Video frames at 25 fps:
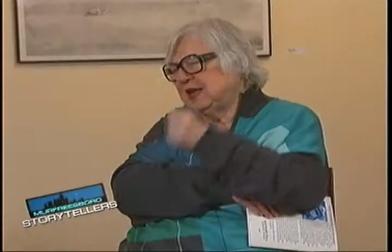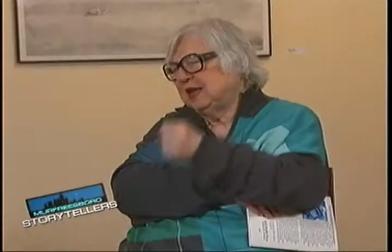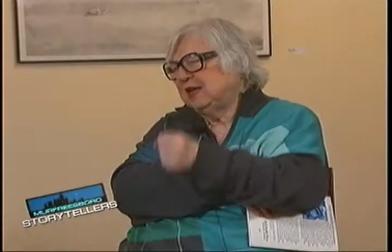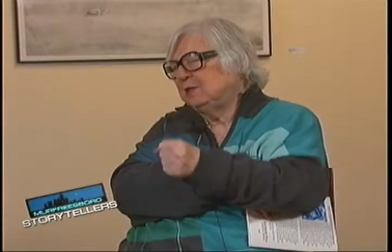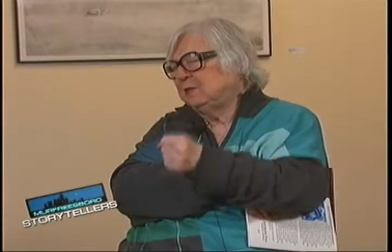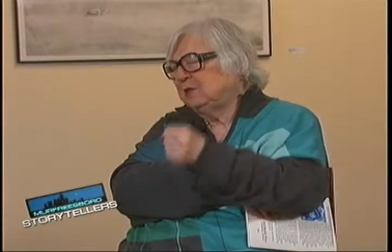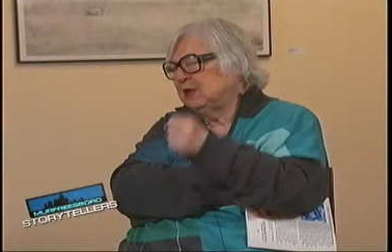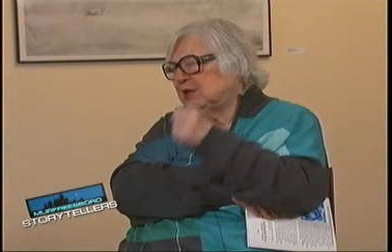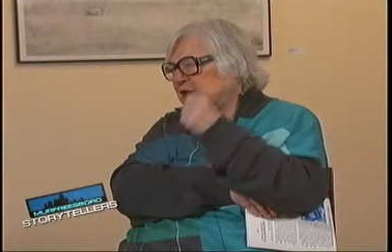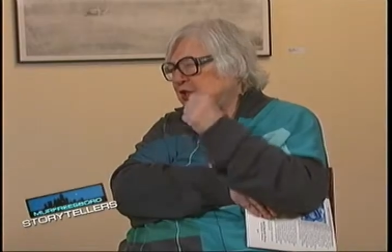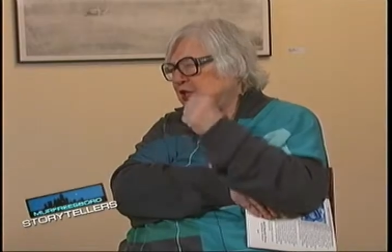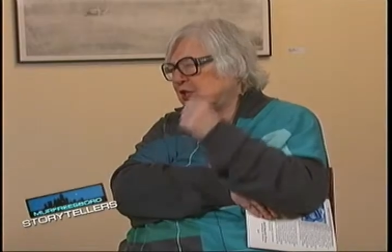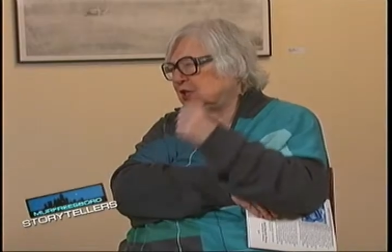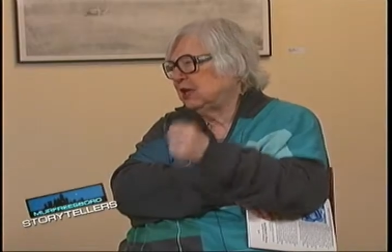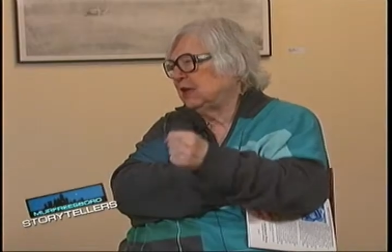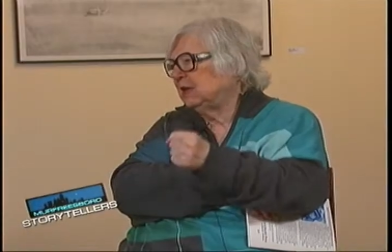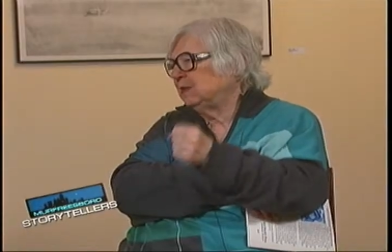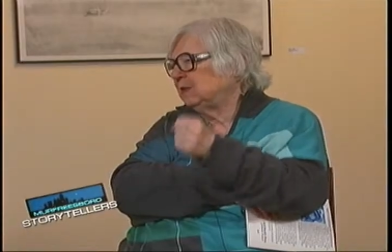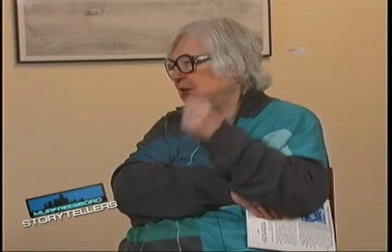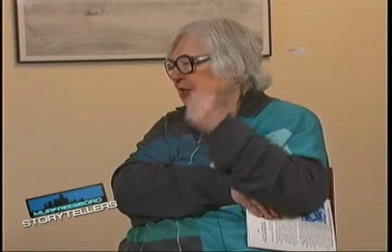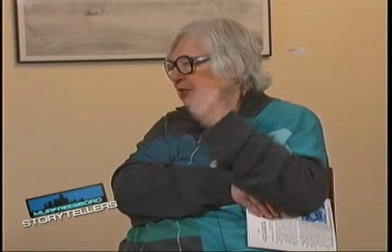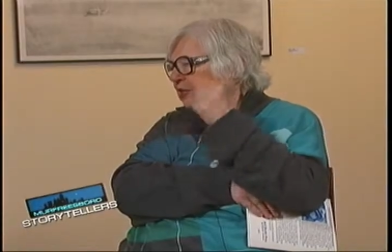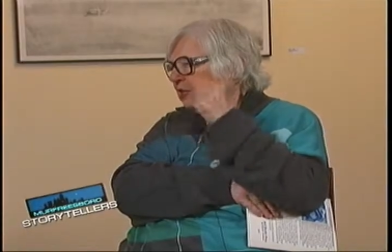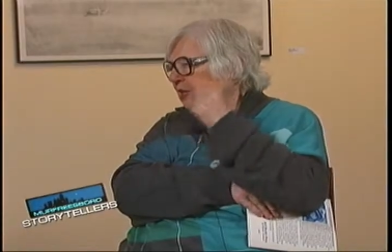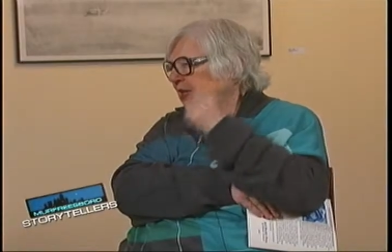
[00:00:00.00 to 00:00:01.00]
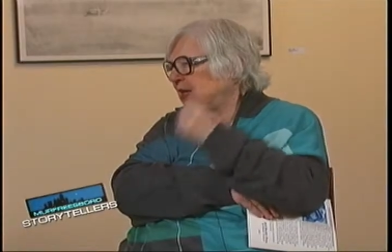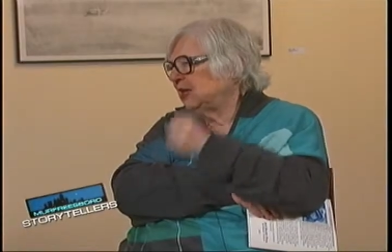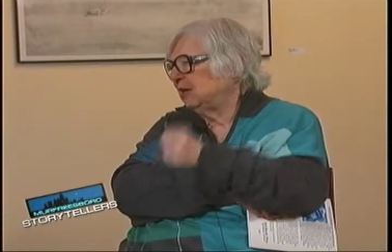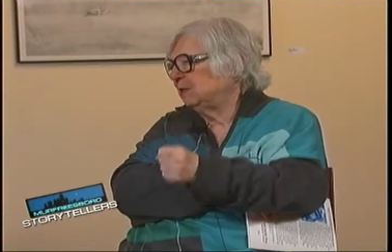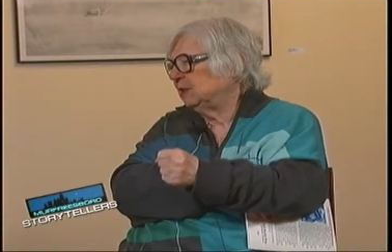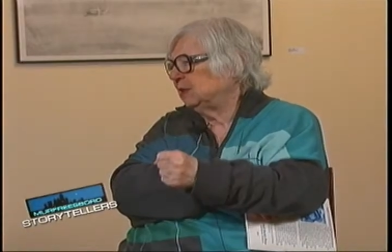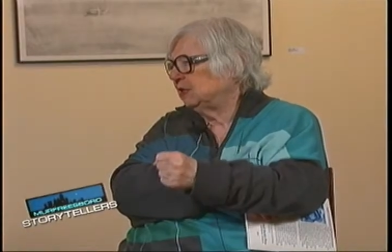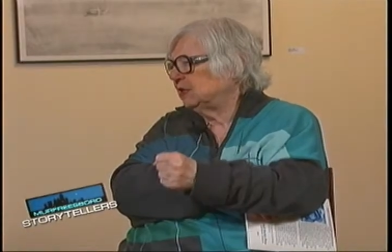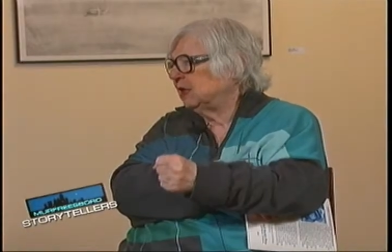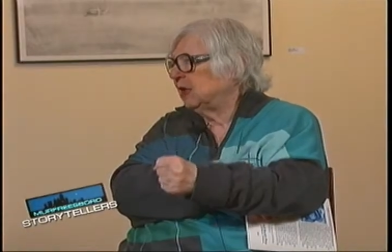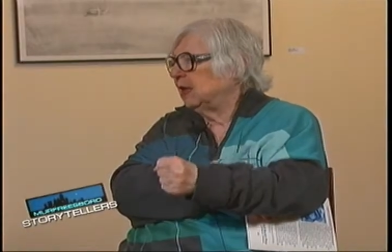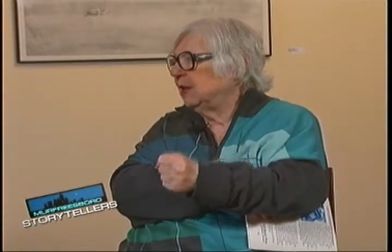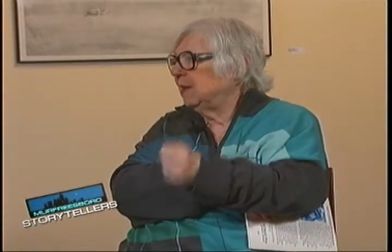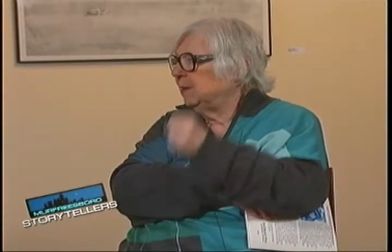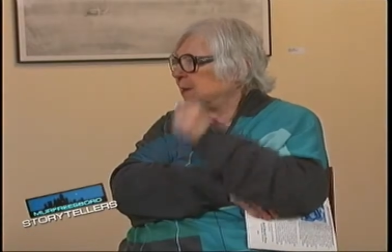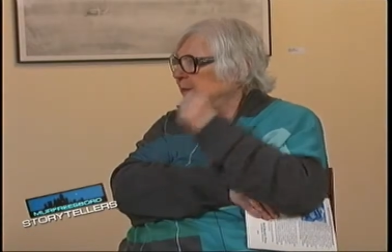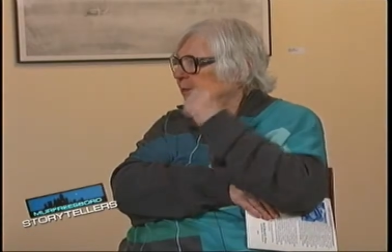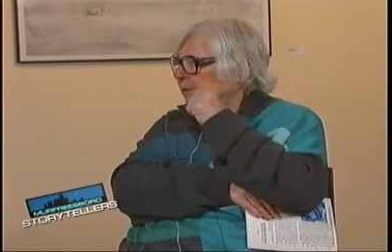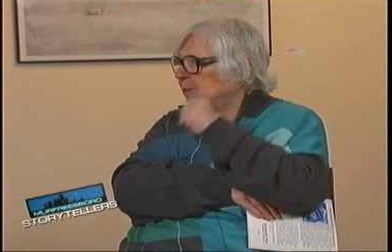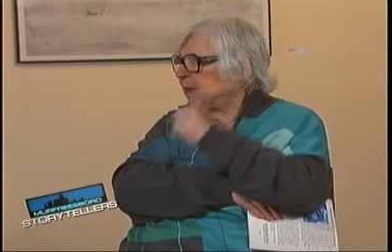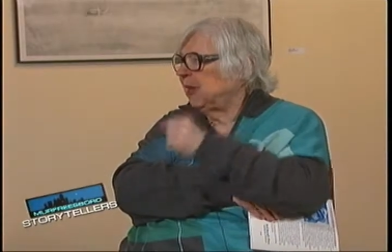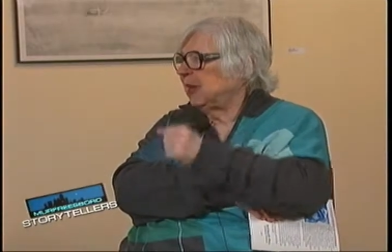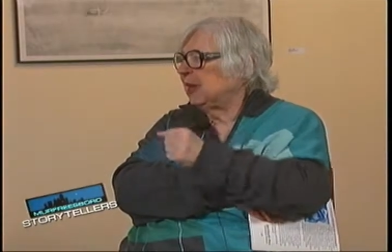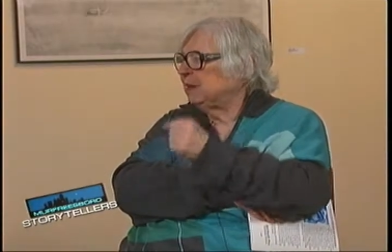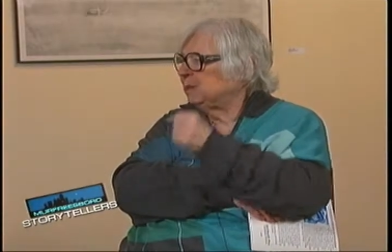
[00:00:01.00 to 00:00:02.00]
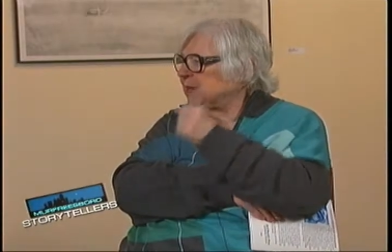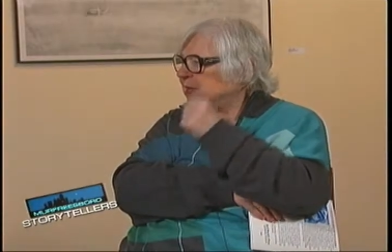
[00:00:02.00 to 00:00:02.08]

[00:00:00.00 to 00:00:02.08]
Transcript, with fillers: image, image, image. Make